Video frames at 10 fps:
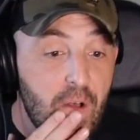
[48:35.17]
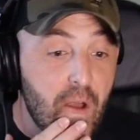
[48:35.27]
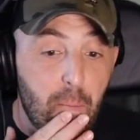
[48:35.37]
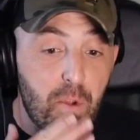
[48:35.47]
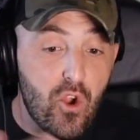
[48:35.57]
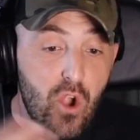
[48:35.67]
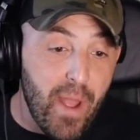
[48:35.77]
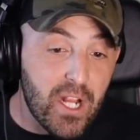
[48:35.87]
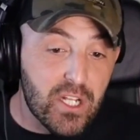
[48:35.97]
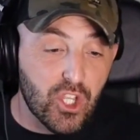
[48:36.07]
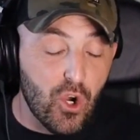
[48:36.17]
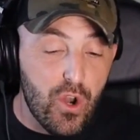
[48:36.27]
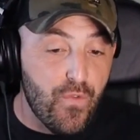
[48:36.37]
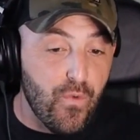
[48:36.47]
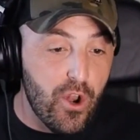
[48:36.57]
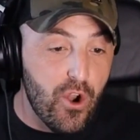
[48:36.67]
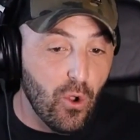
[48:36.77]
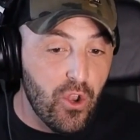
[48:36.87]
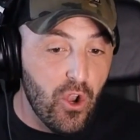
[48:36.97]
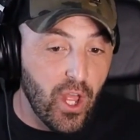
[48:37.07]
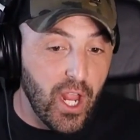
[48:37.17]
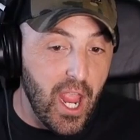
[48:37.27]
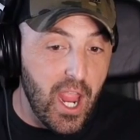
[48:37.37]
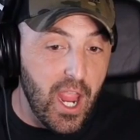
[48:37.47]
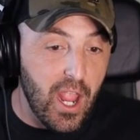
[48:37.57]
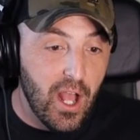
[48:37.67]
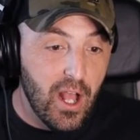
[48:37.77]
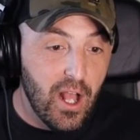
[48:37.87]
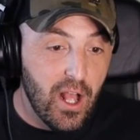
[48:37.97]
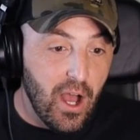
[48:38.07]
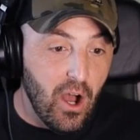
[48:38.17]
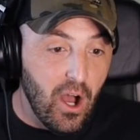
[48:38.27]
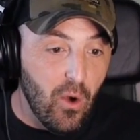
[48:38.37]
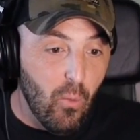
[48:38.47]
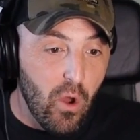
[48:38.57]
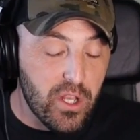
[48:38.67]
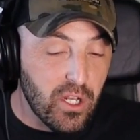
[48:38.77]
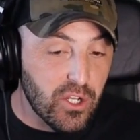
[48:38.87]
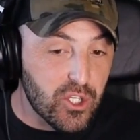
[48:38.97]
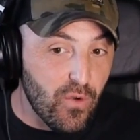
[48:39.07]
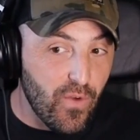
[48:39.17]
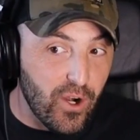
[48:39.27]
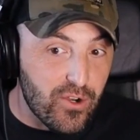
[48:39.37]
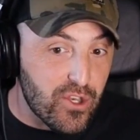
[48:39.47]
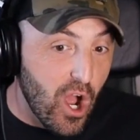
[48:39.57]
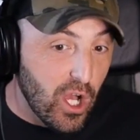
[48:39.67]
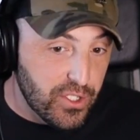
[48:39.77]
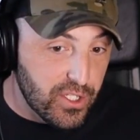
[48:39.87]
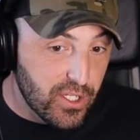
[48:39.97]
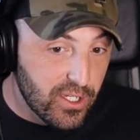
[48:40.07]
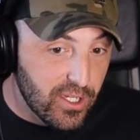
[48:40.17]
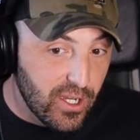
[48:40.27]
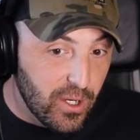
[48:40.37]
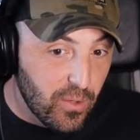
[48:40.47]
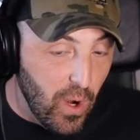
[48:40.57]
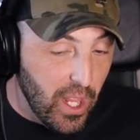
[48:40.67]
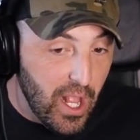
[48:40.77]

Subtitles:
But you come back as a 30 or 40-year-old and you're like, hey, what is it the surveyor does? We're like,